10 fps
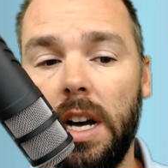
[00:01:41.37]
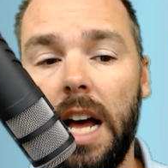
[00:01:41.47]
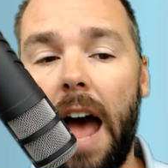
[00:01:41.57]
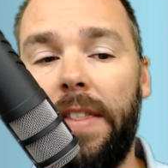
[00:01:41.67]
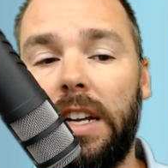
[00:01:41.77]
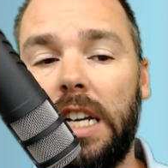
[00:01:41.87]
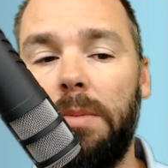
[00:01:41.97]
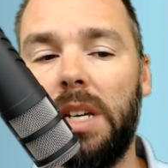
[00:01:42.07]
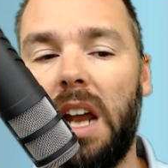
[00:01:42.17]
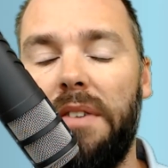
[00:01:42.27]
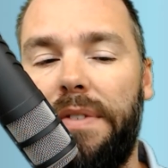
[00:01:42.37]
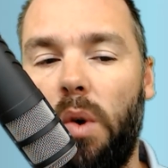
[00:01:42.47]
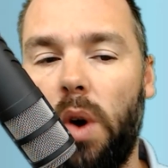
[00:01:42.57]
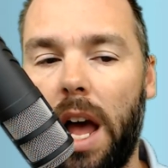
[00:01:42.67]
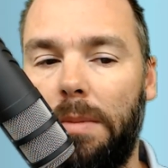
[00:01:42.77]
And the teams that have
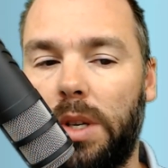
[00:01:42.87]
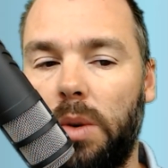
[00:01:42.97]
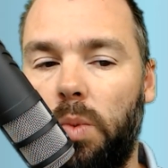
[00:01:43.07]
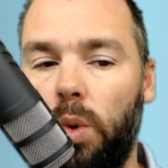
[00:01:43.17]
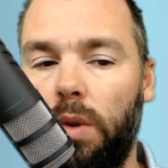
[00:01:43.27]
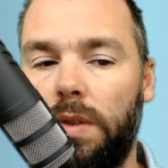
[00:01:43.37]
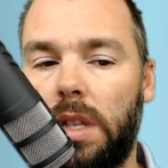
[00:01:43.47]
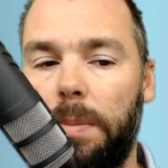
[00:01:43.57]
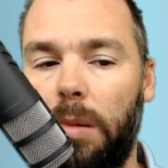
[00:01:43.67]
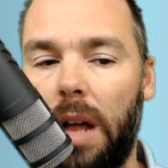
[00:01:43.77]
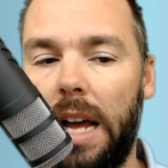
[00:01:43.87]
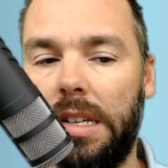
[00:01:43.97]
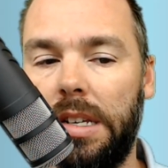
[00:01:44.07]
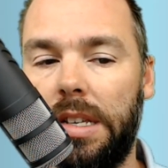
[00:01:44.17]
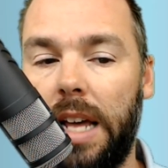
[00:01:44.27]
four games, the Wolves, the
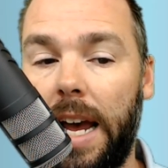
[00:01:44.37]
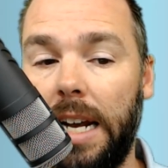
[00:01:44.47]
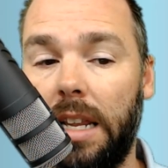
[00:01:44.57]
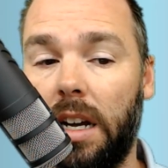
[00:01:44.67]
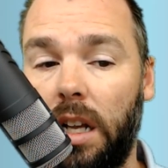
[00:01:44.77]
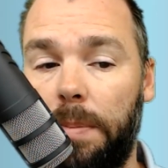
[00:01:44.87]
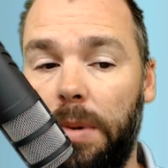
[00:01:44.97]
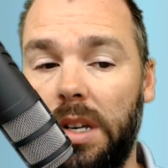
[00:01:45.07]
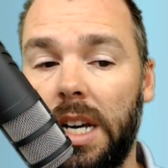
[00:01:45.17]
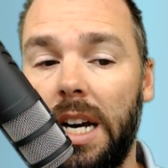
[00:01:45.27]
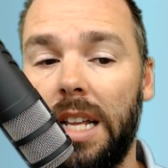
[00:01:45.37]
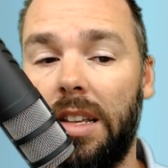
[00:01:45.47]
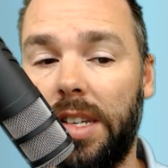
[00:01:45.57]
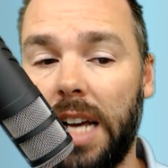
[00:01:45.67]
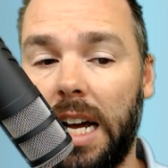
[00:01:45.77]
Blazers, the Heat, the Clippers,
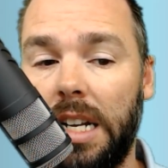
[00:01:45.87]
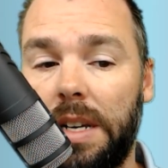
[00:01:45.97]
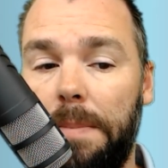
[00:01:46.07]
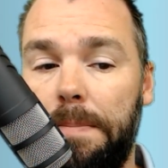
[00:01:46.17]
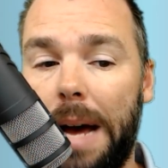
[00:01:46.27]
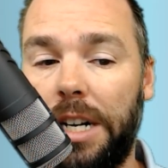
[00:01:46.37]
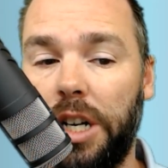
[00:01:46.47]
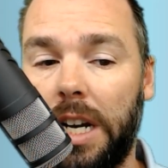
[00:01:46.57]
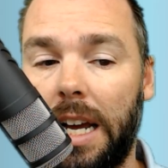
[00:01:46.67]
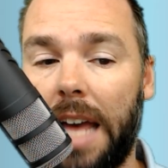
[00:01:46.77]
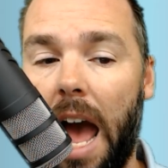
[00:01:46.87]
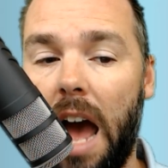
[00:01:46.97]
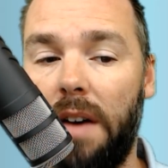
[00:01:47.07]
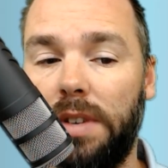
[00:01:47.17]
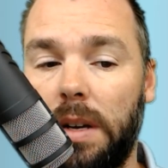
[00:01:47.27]
the Suns, Magic,
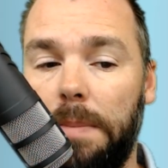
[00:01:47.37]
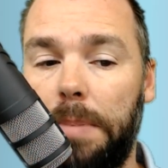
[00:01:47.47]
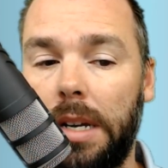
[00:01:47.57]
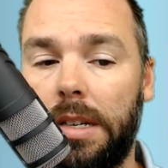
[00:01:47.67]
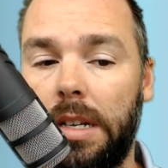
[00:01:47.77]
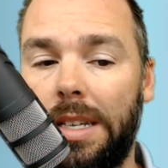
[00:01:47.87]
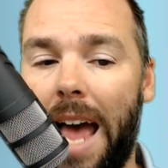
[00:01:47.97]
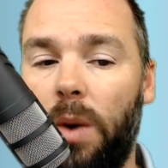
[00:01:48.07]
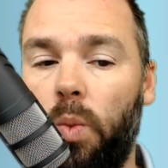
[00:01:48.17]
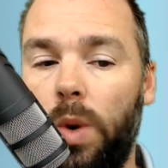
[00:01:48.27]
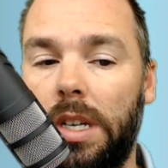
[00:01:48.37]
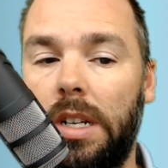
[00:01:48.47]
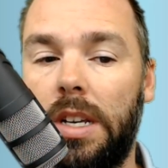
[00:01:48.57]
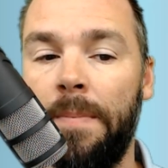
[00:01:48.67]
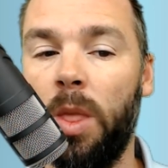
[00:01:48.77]
Cavs, Pistons, and
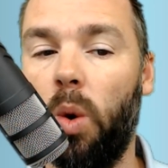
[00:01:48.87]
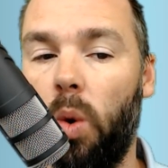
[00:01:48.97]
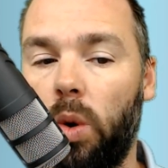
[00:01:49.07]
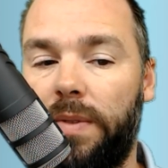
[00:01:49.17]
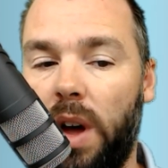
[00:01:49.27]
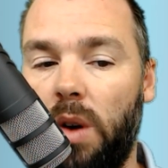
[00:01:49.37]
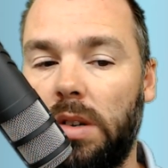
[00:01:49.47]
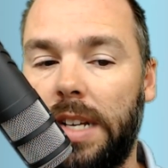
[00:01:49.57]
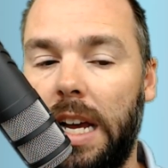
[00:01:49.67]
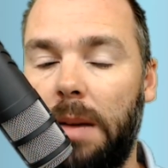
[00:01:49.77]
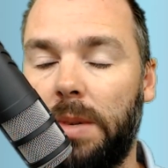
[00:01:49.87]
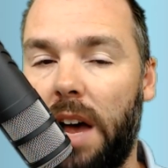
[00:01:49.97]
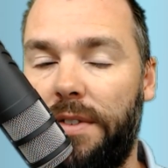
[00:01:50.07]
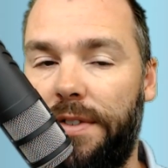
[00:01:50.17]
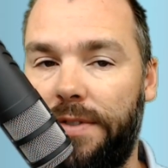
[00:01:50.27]
Wizards. All of those teams
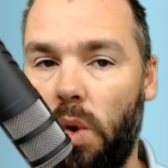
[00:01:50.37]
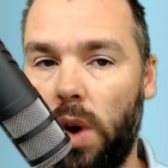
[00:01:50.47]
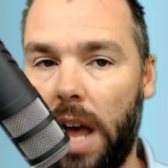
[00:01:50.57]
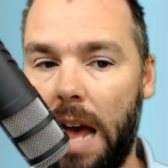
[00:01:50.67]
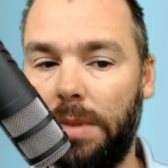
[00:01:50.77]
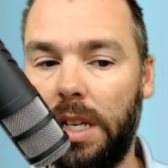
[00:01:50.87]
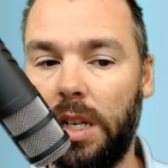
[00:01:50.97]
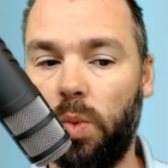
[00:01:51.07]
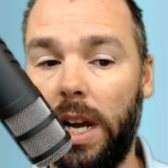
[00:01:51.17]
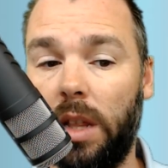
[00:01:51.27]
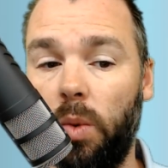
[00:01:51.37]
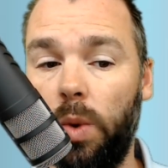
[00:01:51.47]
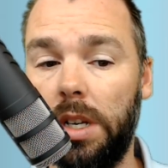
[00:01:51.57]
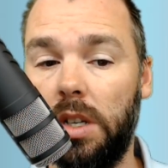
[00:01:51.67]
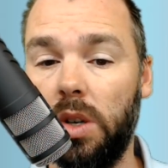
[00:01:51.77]
have four games this week. The
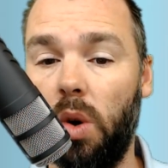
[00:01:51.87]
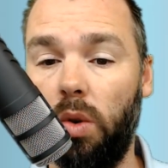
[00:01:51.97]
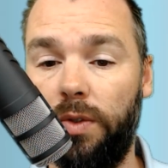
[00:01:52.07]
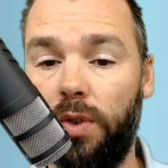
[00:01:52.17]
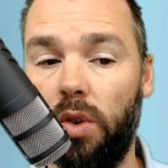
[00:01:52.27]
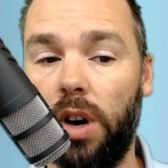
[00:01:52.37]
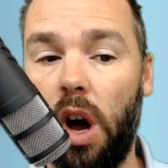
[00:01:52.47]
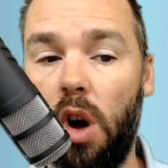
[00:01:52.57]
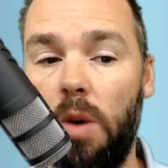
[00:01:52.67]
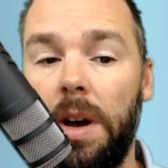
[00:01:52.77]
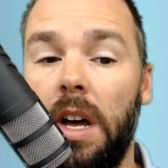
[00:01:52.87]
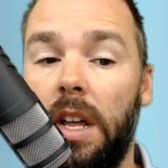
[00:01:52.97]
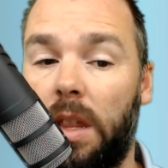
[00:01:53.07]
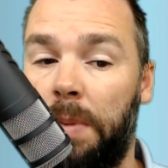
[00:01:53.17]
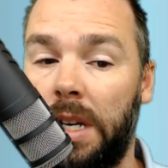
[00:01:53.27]
Wizards, all four at home.
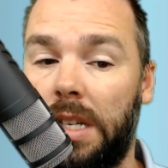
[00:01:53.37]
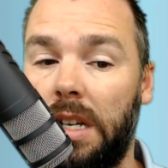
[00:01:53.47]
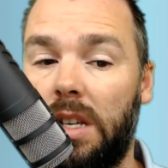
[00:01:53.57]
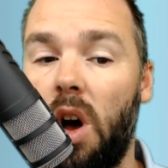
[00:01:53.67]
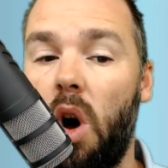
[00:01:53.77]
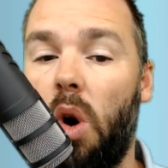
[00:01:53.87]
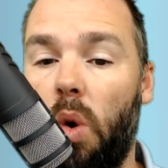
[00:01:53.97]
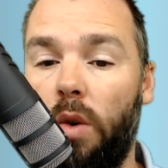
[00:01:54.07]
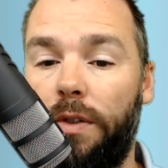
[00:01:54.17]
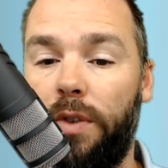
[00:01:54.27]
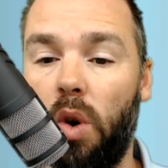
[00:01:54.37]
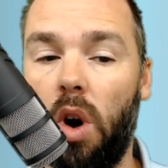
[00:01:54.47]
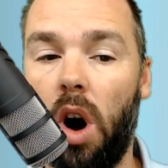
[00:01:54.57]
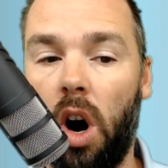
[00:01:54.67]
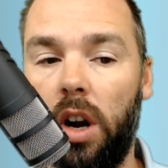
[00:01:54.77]
The Pistons, all
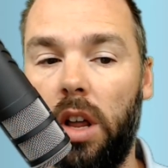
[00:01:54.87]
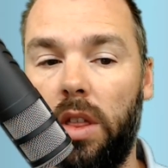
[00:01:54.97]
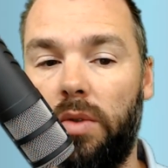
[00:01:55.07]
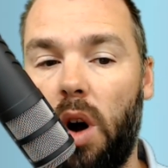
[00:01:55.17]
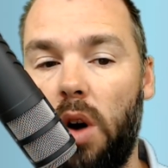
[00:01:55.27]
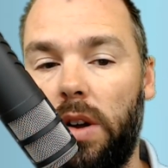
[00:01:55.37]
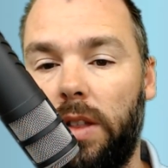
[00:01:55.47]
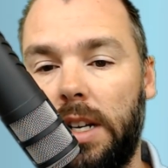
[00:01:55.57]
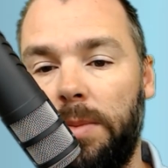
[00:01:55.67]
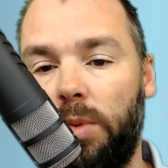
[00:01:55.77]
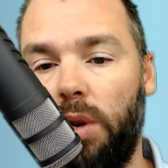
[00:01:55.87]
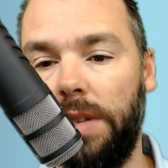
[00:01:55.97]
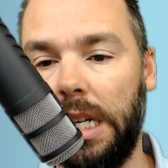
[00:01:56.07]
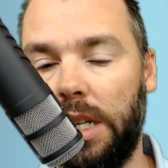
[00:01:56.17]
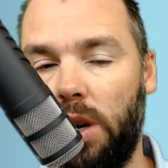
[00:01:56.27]
four on the road. And the
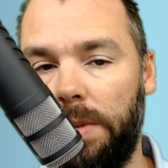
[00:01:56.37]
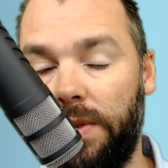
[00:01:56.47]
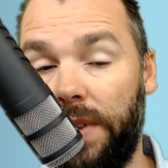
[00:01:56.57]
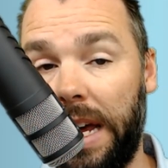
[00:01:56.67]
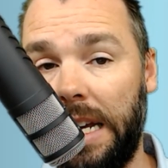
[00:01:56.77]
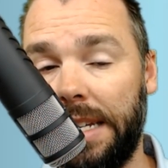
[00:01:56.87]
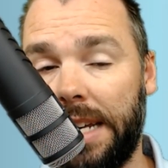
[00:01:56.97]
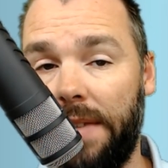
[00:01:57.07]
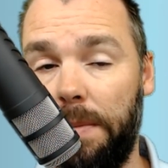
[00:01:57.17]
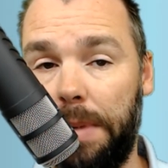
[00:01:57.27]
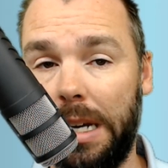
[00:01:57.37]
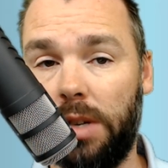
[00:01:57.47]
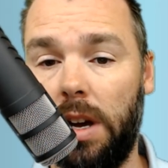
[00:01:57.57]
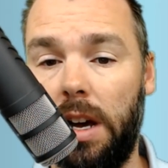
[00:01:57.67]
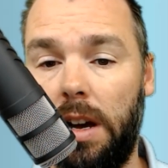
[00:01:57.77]
Timberwolves, in terms of ease, have
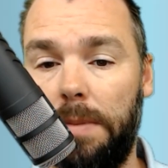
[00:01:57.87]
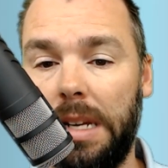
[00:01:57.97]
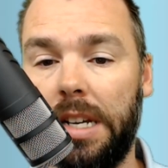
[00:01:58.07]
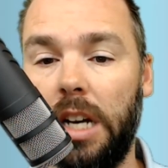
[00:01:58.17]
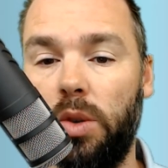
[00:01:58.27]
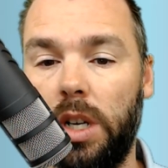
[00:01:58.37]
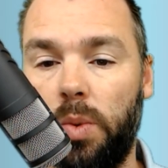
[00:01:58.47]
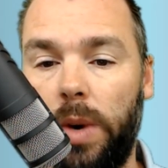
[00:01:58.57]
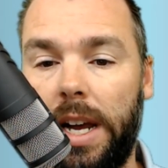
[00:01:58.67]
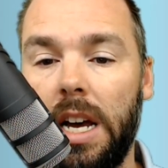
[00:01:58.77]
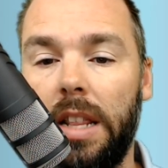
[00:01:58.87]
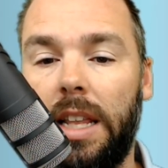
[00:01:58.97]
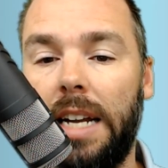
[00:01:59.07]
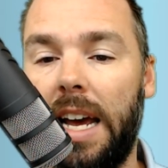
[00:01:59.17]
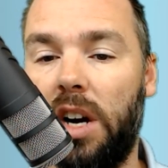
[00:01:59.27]
the best schedule this week.
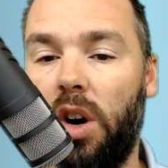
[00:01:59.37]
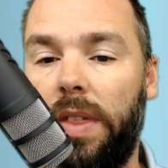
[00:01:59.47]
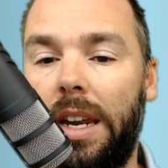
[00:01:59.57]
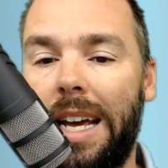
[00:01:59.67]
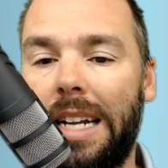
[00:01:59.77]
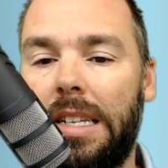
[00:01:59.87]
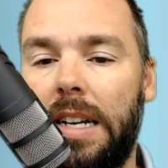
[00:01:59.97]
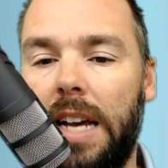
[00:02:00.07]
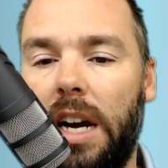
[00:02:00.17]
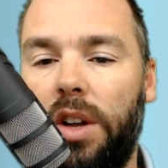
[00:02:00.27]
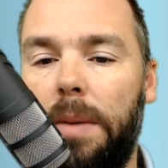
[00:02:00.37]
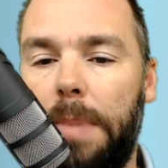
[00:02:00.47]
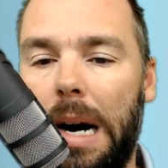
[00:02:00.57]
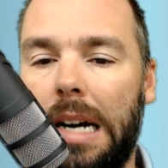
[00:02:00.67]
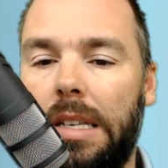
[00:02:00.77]
They take on the Nets, they take on the
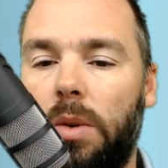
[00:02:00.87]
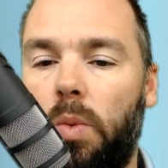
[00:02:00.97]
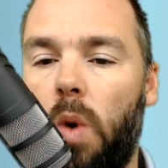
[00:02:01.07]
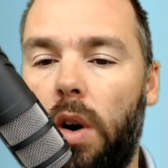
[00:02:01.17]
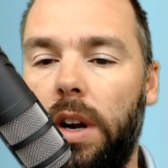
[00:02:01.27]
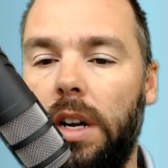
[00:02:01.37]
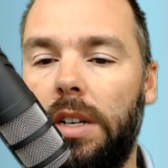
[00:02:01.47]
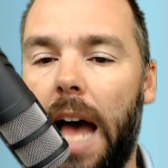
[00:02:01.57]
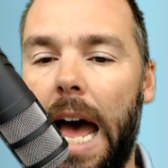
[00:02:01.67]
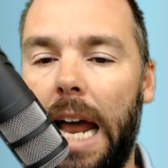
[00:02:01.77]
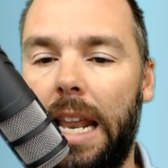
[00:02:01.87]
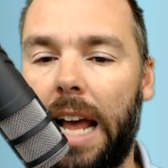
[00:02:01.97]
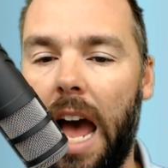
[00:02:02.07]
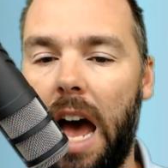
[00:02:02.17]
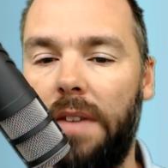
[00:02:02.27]
Bucks, the Warriors, and the
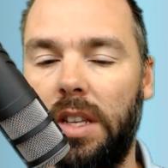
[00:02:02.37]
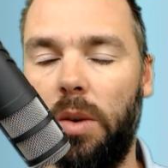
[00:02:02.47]
Cavs.